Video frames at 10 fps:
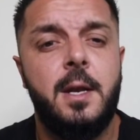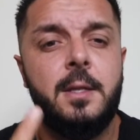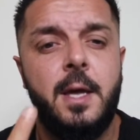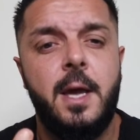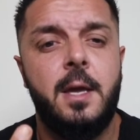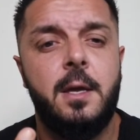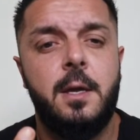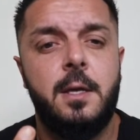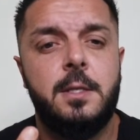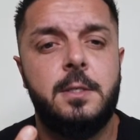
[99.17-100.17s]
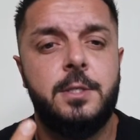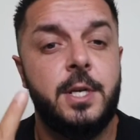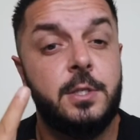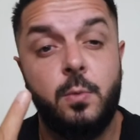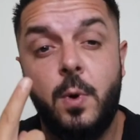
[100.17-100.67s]
In a day, it's
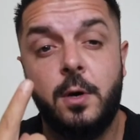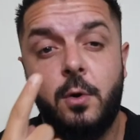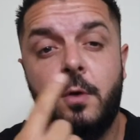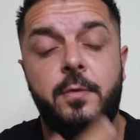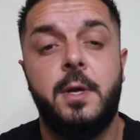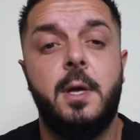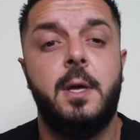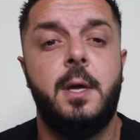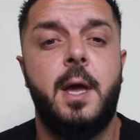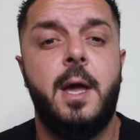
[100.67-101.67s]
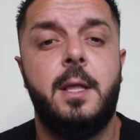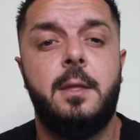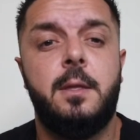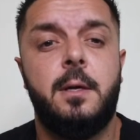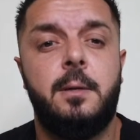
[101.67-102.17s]
just one coffee
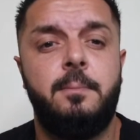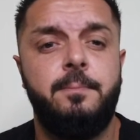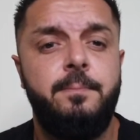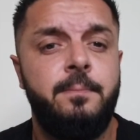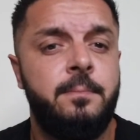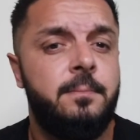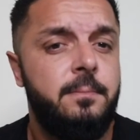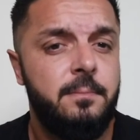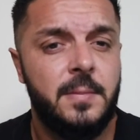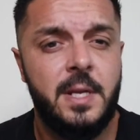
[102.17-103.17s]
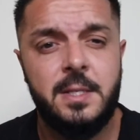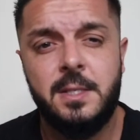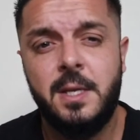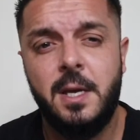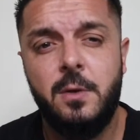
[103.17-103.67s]
and uh,
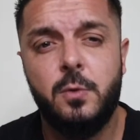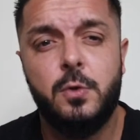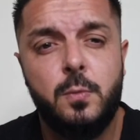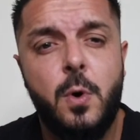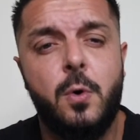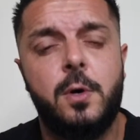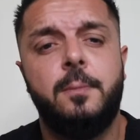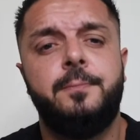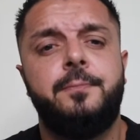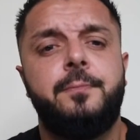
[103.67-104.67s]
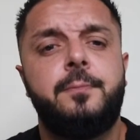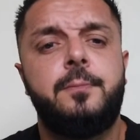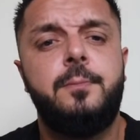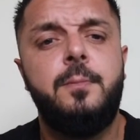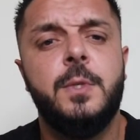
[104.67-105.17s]
let's say you smoke
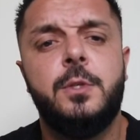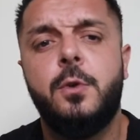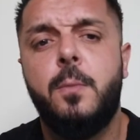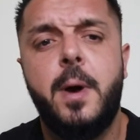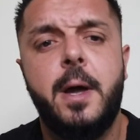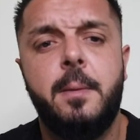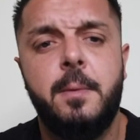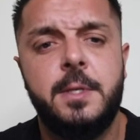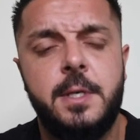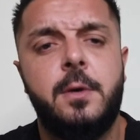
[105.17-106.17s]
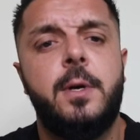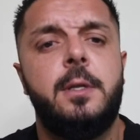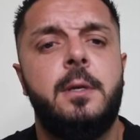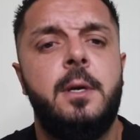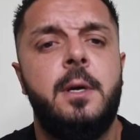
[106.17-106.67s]
so you buy
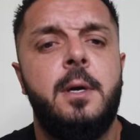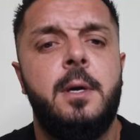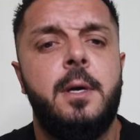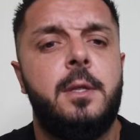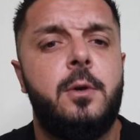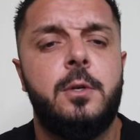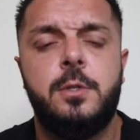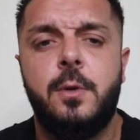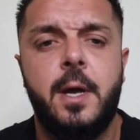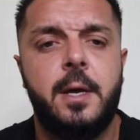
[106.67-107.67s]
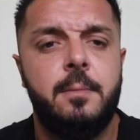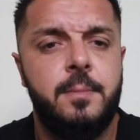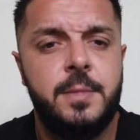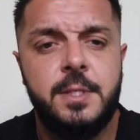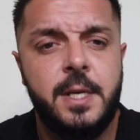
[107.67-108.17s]
cigarette it costs you like
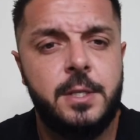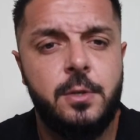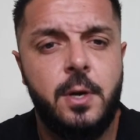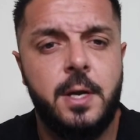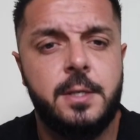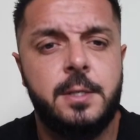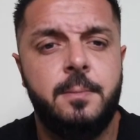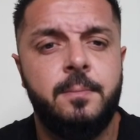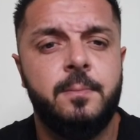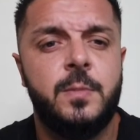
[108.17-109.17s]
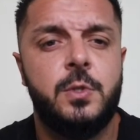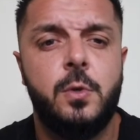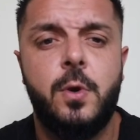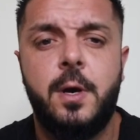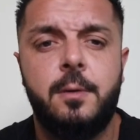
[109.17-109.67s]
six dollars
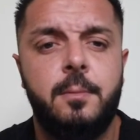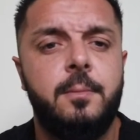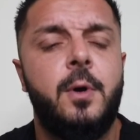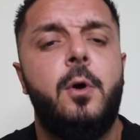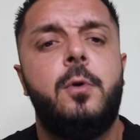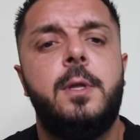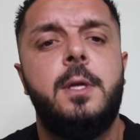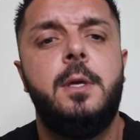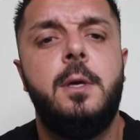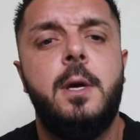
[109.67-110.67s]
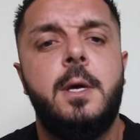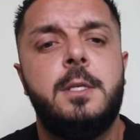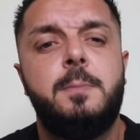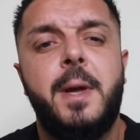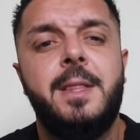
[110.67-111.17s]
so you are already
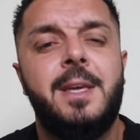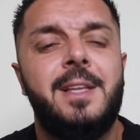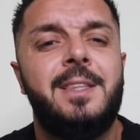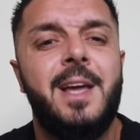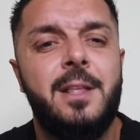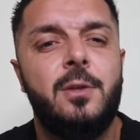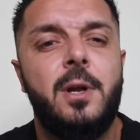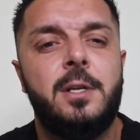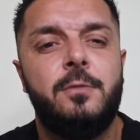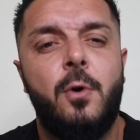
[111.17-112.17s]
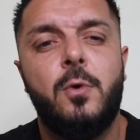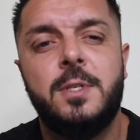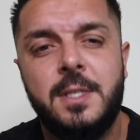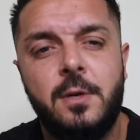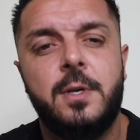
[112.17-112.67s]
spending ten dollars
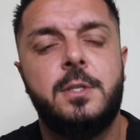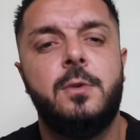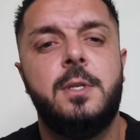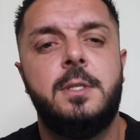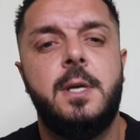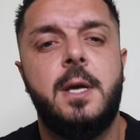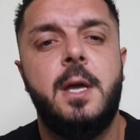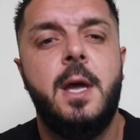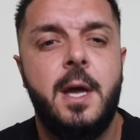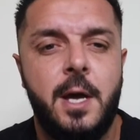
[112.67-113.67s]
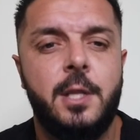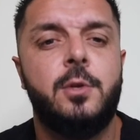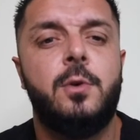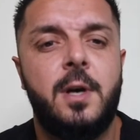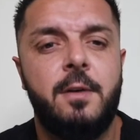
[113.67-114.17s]
on cigarettes on this day and
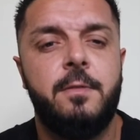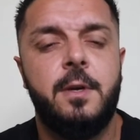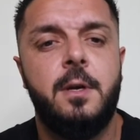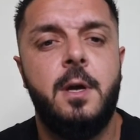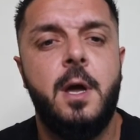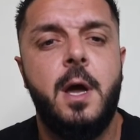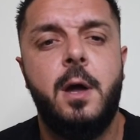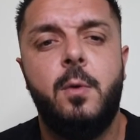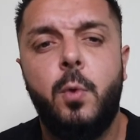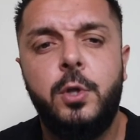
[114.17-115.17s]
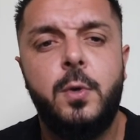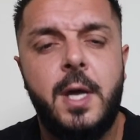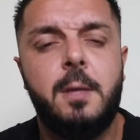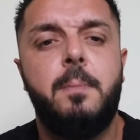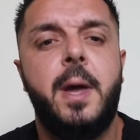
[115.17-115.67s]
on coffee and what you
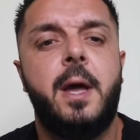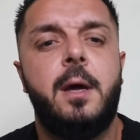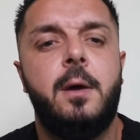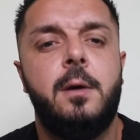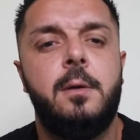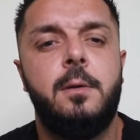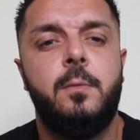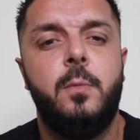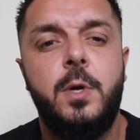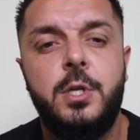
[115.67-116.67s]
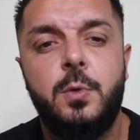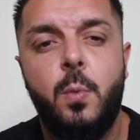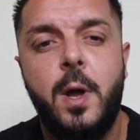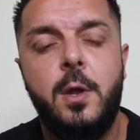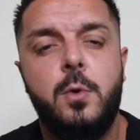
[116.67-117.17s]
get back which
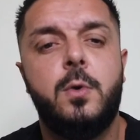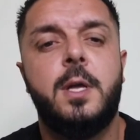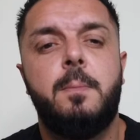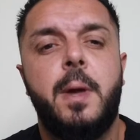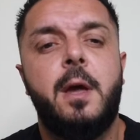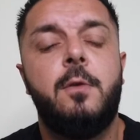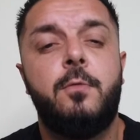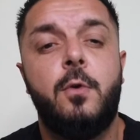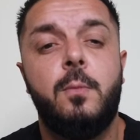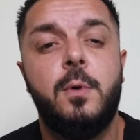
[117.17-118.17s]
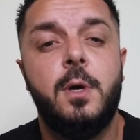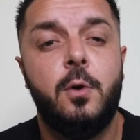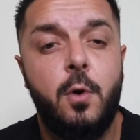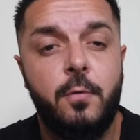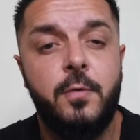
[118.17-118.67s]
value you get back from
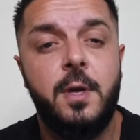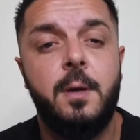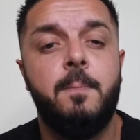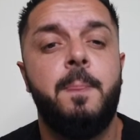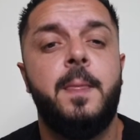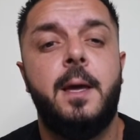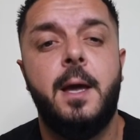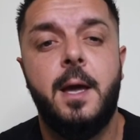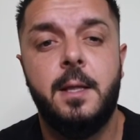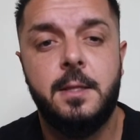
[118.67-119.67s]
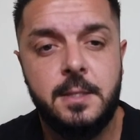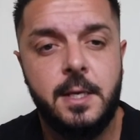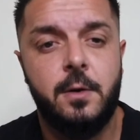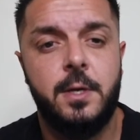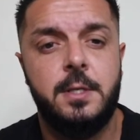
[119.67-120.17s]
coffee and
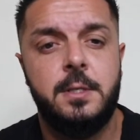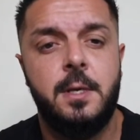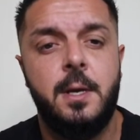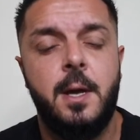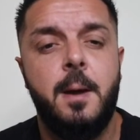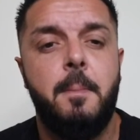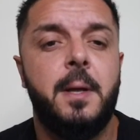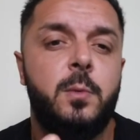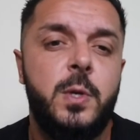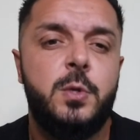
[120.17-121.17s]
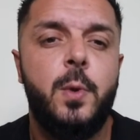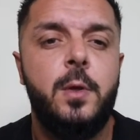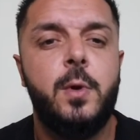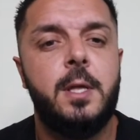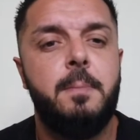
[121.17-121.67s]
cigarettes but which
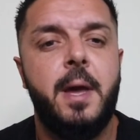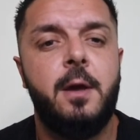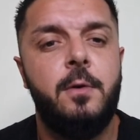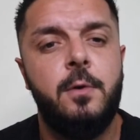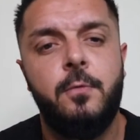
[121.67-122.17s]
value you get back